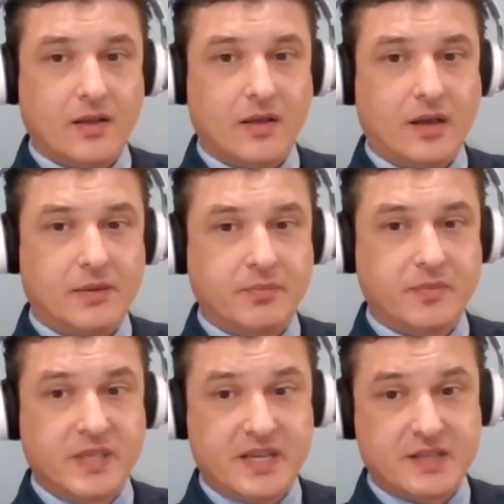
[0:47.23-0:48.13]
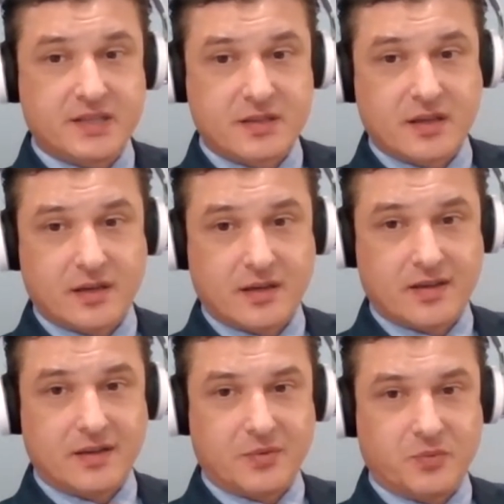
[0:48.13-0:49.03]

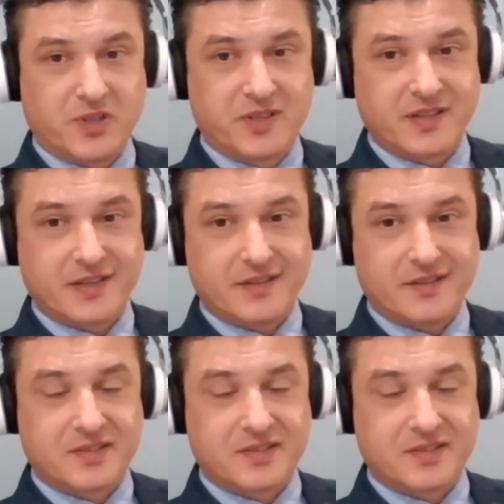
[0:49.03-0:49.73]
With the